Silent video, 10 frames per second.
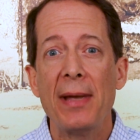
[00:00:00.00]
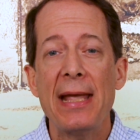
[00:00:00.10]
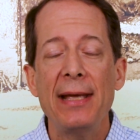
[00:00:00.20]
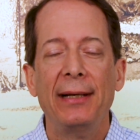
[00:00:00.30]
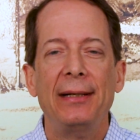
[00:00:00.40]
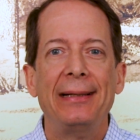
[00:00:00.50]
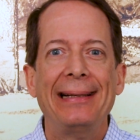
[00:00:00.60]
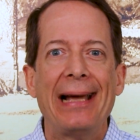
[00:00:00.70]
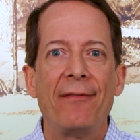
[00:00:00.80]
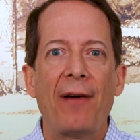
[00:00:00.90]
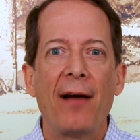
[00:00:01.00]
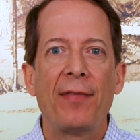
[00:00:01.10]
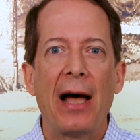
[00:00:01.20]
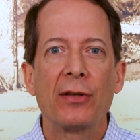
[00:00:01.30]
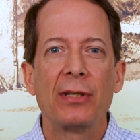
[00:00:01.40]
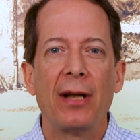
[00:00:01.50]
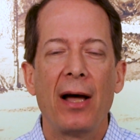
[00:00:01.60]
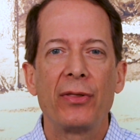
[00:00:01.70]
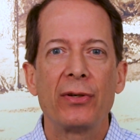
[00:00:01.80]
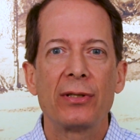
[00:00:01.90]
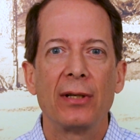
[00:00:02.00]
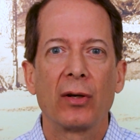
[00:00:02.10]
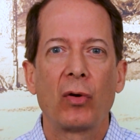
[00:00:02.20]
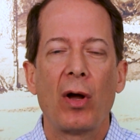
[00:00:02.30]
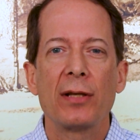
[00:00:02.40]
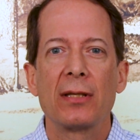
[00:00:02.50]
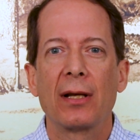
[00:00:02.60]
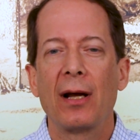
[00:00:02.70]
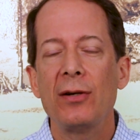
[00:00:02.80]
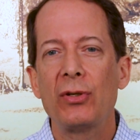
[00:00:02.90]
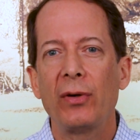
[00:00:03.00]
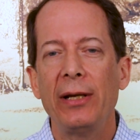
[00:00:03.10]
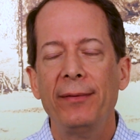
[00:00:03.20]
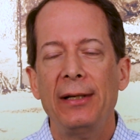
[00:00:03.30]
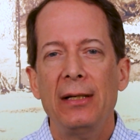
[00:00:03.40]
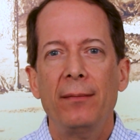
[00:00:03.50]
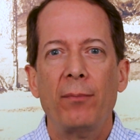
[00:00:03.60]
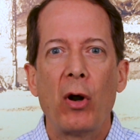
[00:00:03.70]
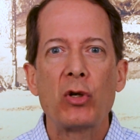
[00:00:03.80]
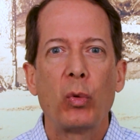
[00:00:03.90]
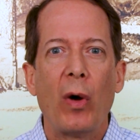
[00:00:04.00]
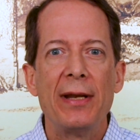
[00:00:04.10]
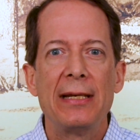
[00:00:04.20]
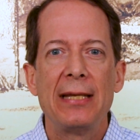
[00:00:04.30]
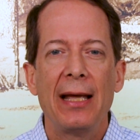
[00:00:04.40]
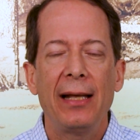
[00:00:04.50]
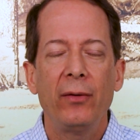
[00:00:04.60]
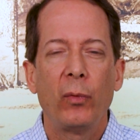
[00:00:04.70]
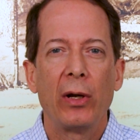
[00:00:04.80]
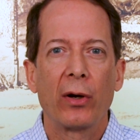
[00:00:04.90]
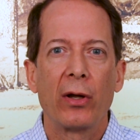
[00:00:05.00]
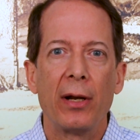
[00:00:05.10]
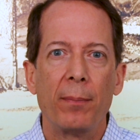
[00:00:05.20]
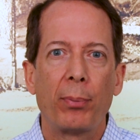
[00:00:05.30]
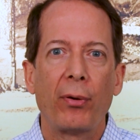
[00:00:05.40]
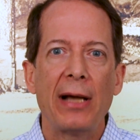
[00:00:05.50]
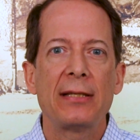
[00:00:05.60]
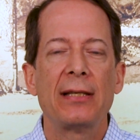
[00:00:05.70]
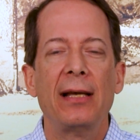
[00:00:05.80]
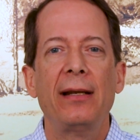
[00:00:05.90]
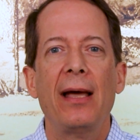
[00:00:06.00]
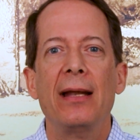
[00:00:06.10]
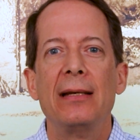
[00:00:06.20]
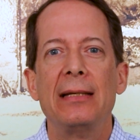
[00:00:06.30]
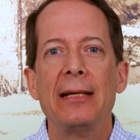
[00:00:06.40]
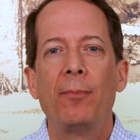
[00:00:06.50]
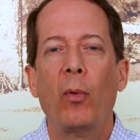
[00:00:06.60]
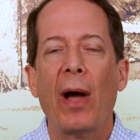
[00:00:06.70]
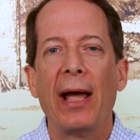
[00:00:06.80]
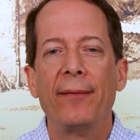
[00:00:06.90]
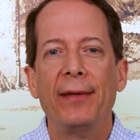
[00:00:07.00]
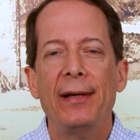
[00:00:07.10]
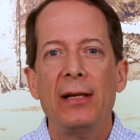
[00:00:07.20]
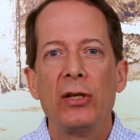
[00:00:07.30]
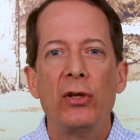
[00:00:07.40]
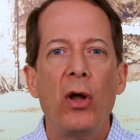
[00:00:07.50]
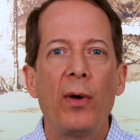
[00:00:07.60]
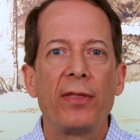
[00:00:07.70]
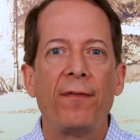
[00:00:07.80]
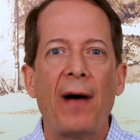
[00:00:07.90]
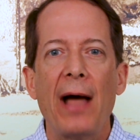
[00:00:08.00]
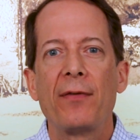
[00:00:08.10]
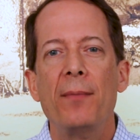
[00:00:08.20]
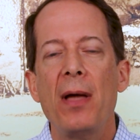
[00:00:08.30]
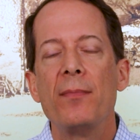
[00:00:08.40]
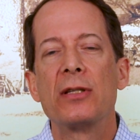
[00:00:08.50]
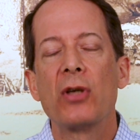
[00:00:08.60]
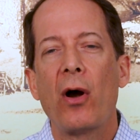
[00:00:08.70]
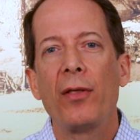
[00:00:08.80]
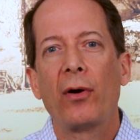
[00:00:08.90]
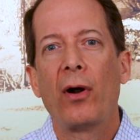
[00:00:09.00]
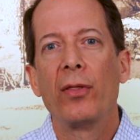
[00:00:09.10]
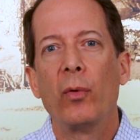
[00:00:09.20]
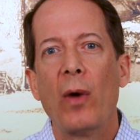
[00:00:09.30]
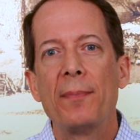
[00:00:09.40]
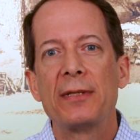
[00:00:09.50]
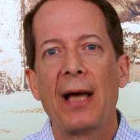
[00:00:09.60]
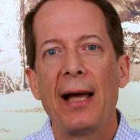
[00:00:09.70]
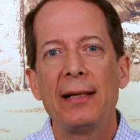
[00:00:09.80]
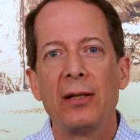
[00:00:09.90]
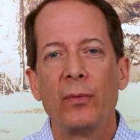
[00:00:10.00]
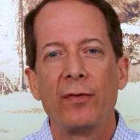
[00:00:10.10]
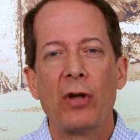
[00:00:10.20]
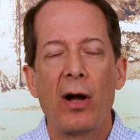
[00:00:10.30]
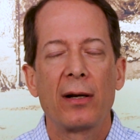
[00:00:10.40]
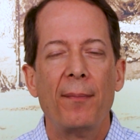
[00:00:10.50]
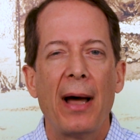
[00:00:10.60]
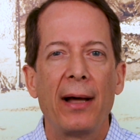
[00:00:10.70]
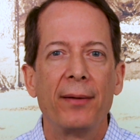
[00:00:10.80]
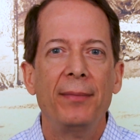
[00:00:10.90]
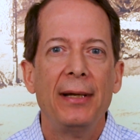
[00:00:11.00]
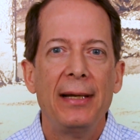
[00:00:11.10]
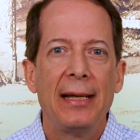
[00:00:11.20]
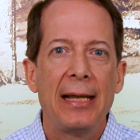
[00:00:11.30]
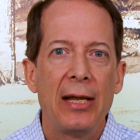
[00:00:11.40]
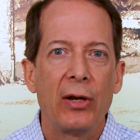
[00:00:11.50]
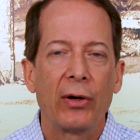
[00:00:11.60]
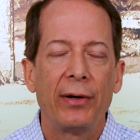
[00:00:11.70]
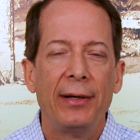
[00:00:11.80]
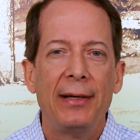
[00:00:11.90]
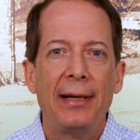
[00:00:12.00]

me and 5,000 others across the country. March 1 to 10, we are going to press in a deep way. You know what the five commitments are. They're on the website, and we've talked about them here.